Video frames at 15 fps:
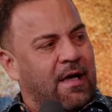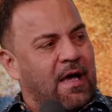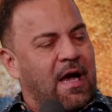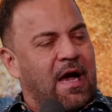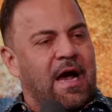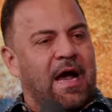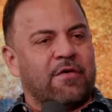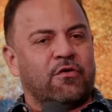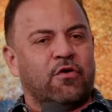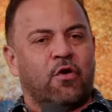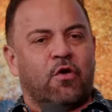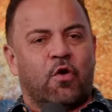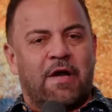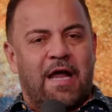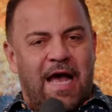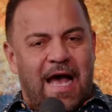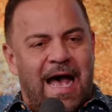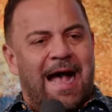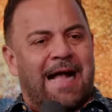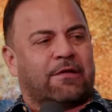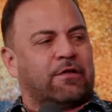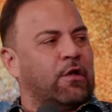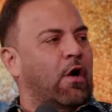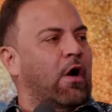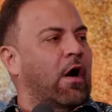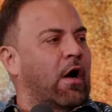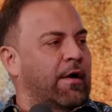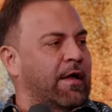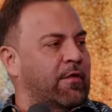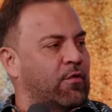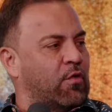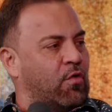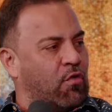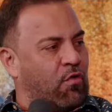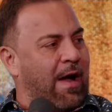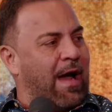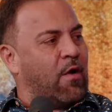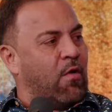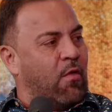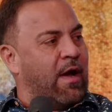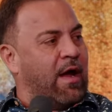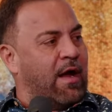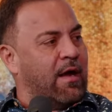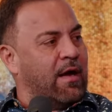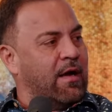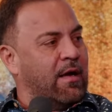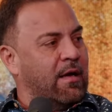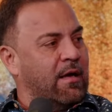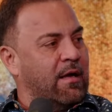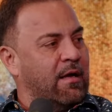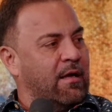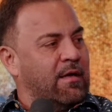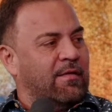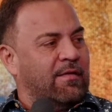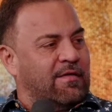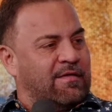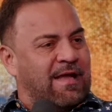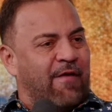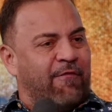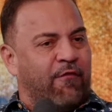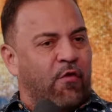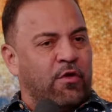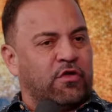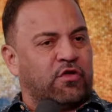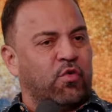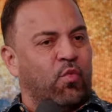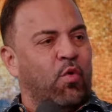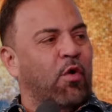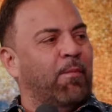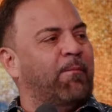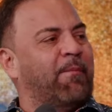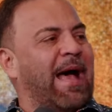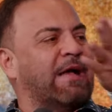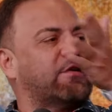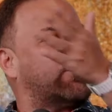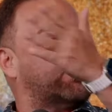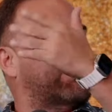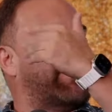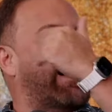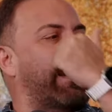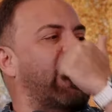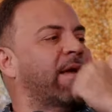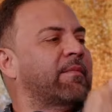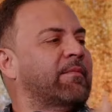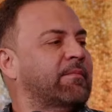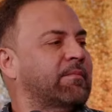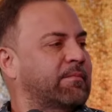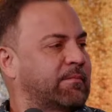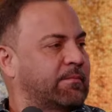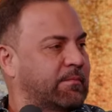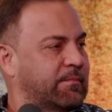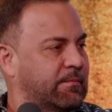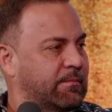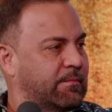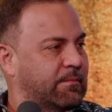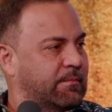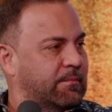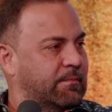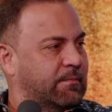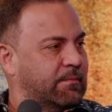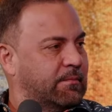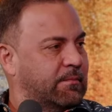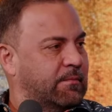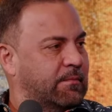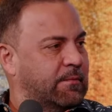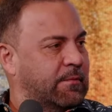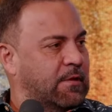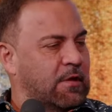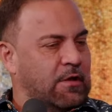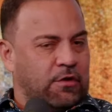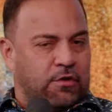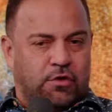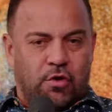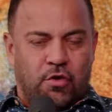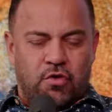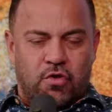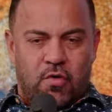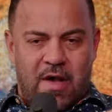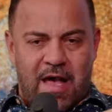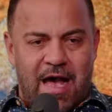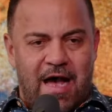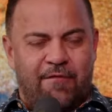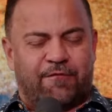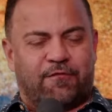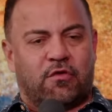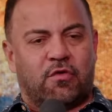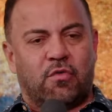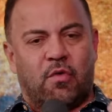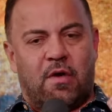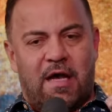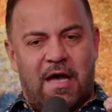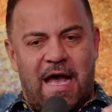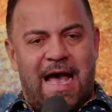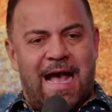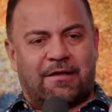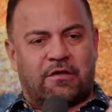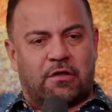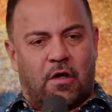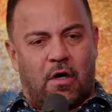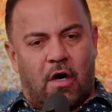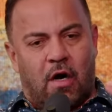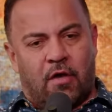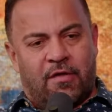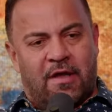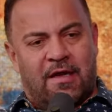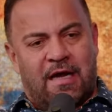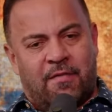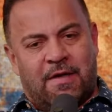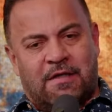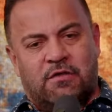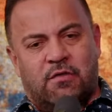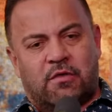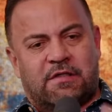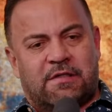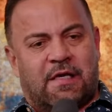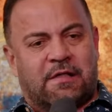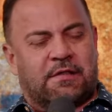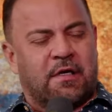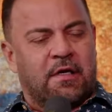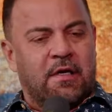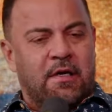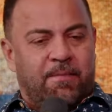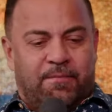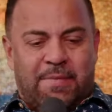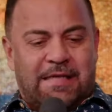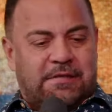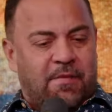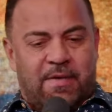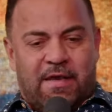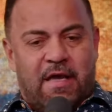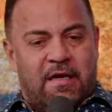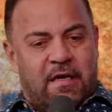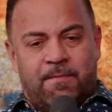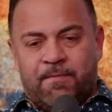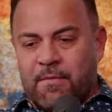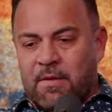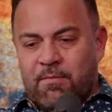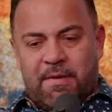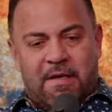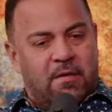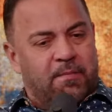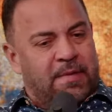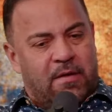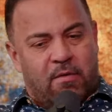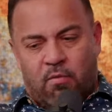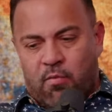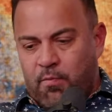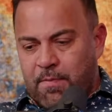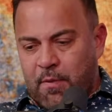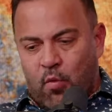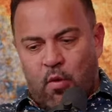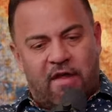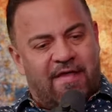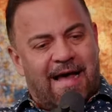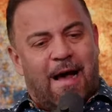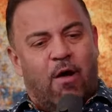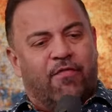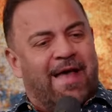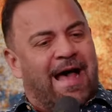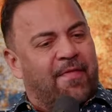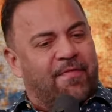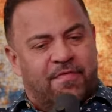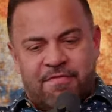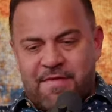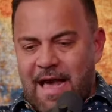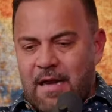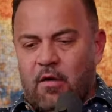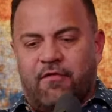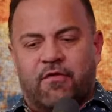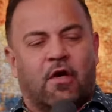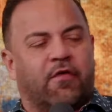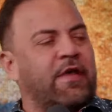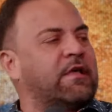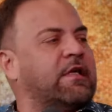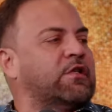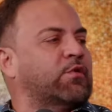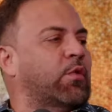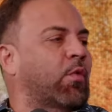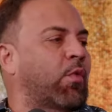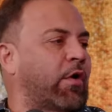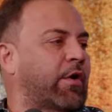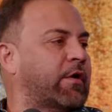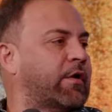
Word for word: and you don't act on it right away, that voice will pass you by. Yeah. So you have to act on it, and the success, that's the beginning. Be, be, without that, none of the other keys will work.